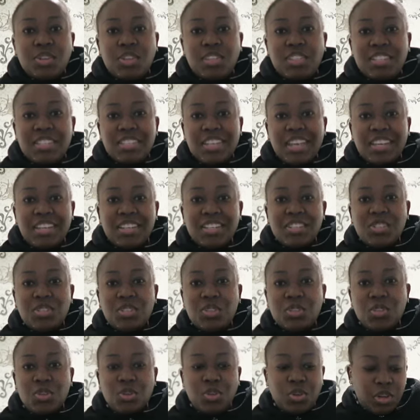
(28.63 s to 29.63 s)
so I decided to
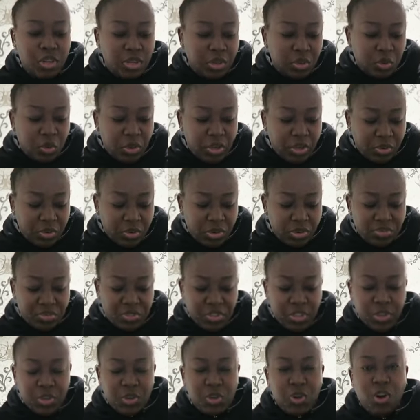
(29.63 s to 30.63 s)
do a quick
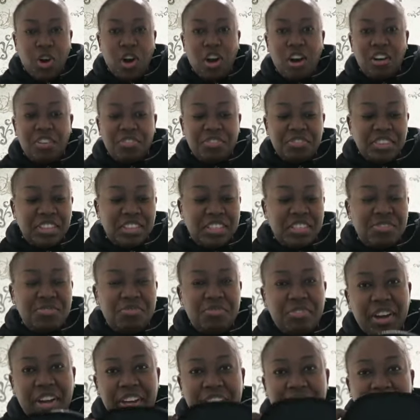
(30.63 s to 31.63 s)
review of this
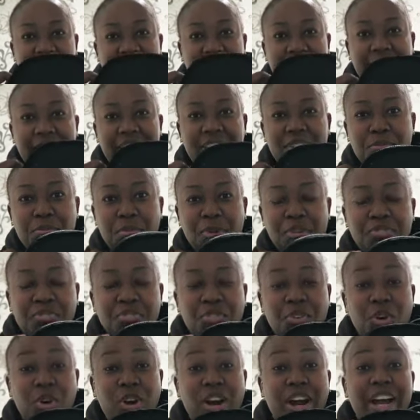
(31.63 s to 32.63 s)
violin
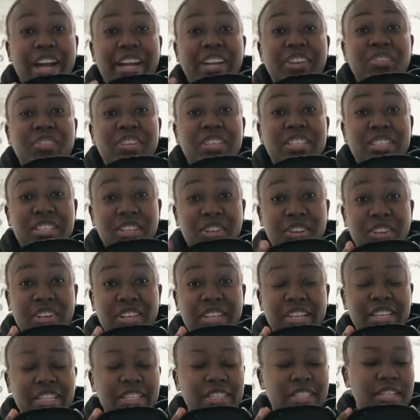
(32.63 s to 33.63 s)
before I
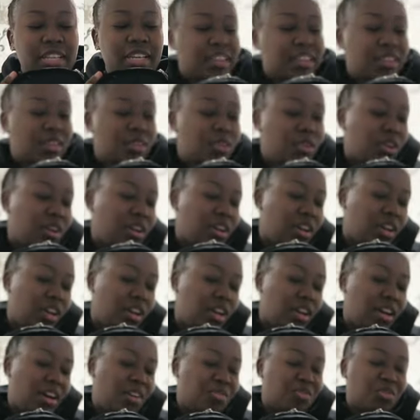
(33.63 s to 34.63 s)
return it.
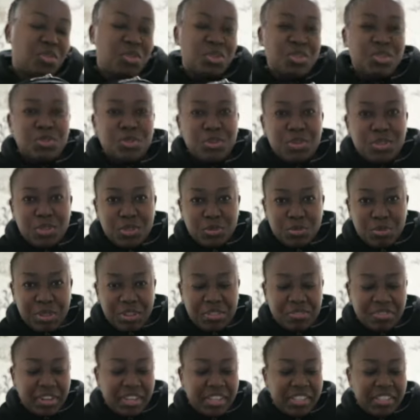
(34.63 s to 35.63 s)
I've always wanted to
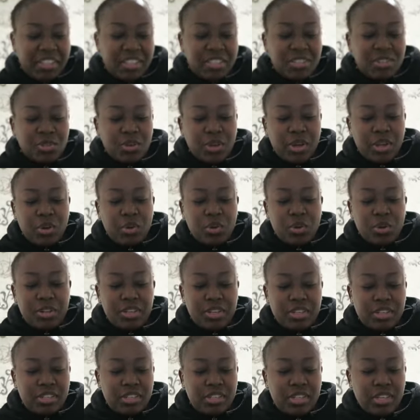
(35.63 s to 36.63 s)
play violin, so I
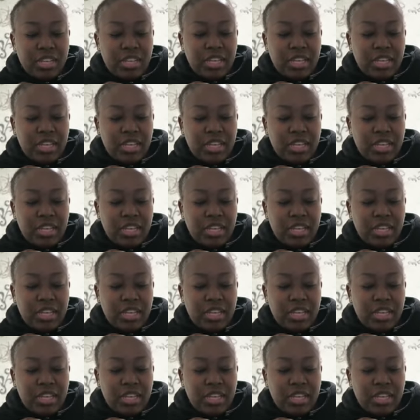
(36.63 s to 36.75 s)
ordered